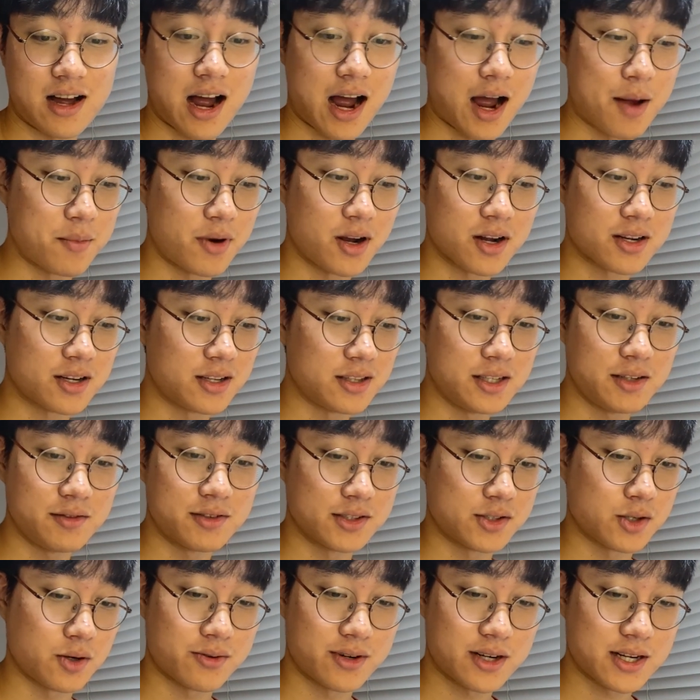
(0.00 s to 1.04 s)
I'm not gonna leave
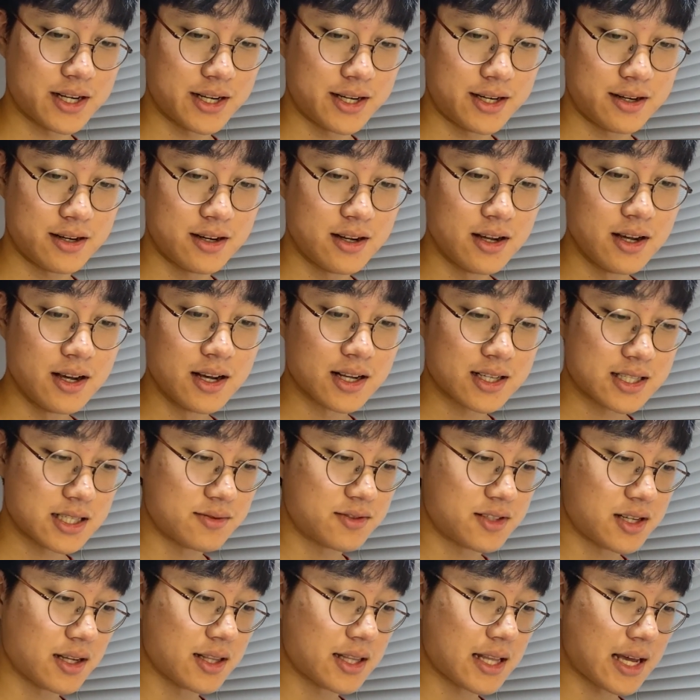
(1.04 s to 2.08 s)
this overnight, because I've
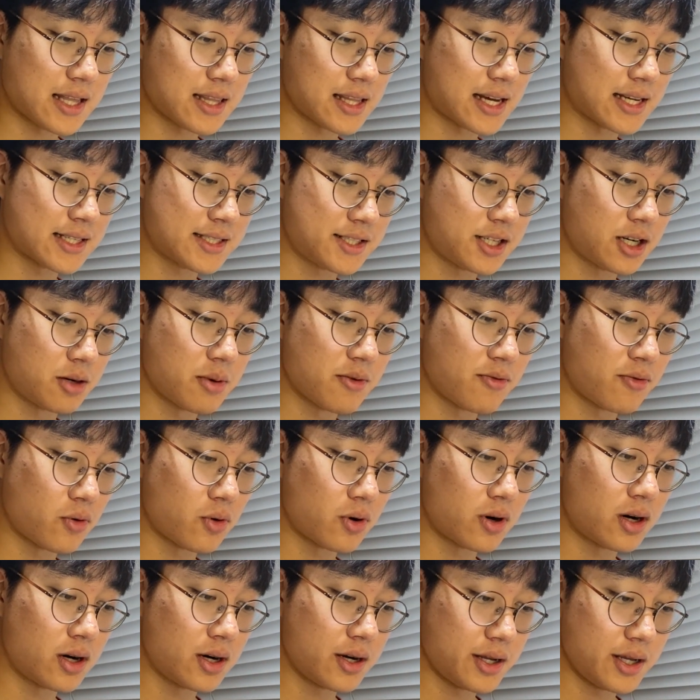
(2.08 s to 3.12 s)
done that last year
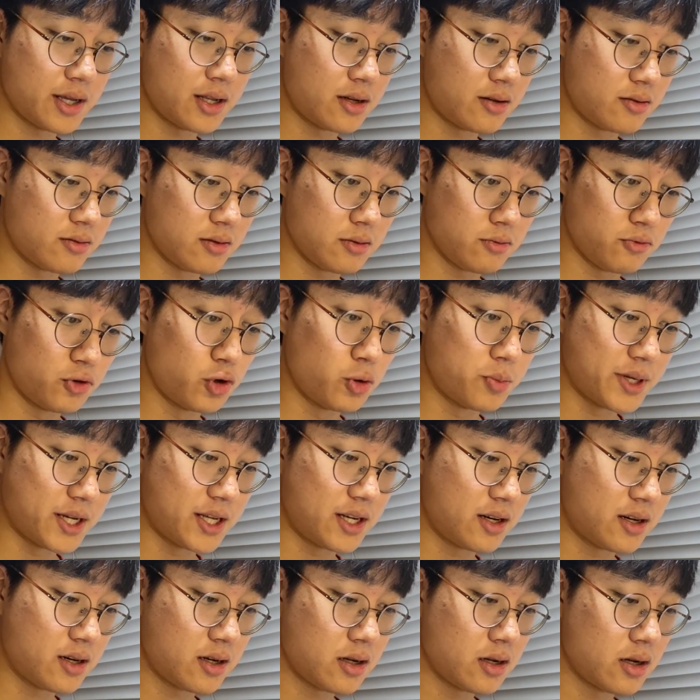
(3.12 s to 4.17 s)
before in
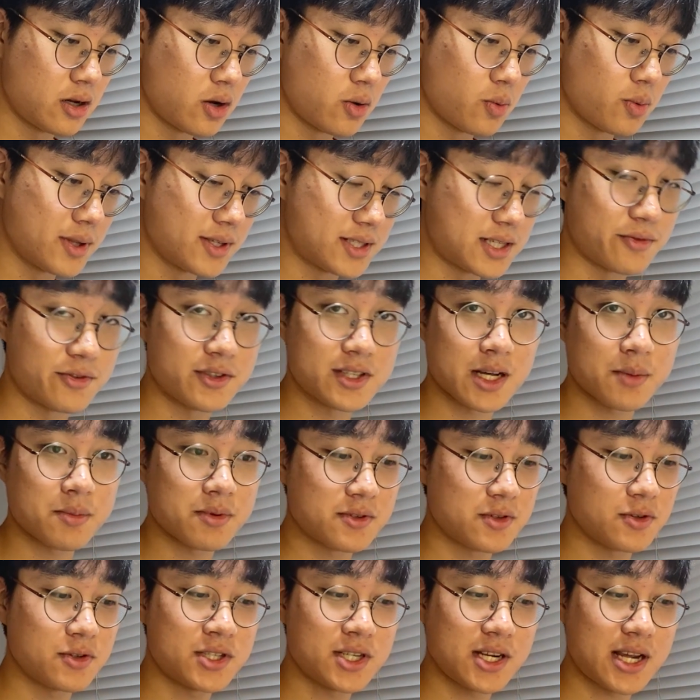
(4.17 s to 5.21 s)
Reuben with a different type of
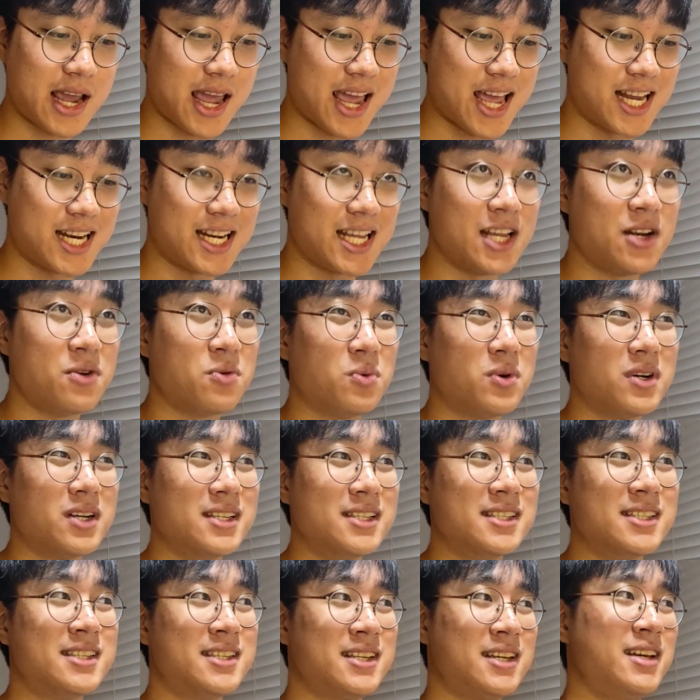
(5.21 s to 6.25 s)
sushi, and it
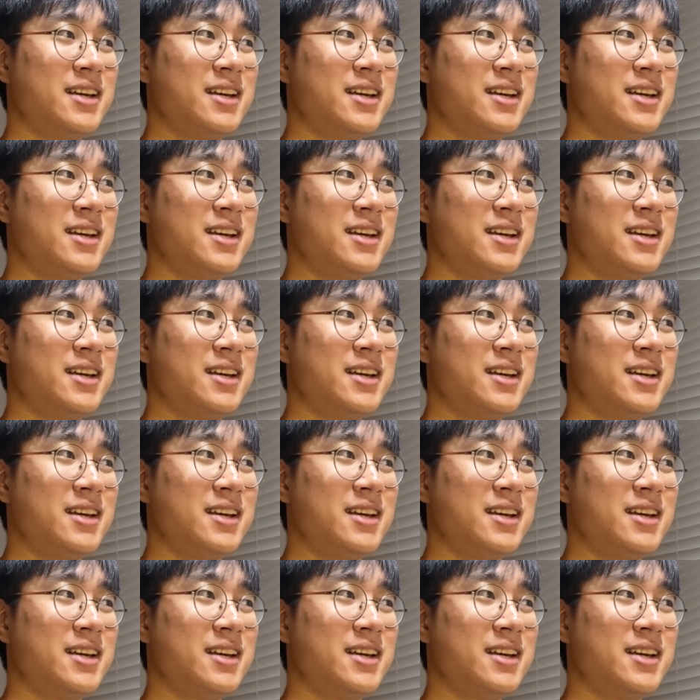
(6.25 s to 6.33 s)
was